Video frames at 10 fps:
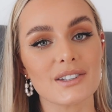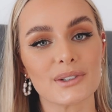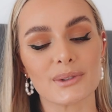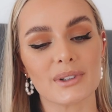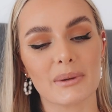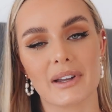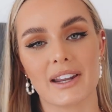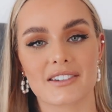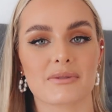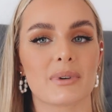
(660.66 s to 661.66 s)
you in my
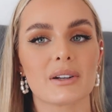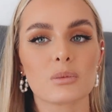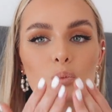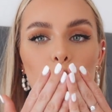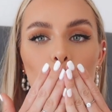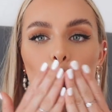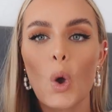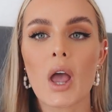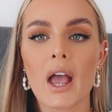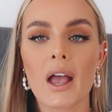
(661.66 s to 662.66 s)
next one.
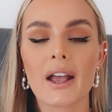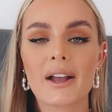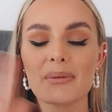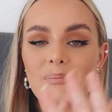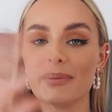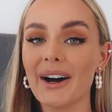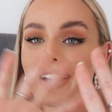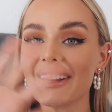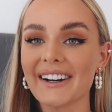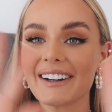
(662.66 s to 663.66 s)

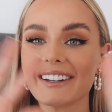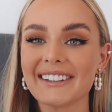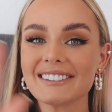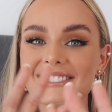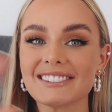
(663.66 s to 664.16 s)
Bye.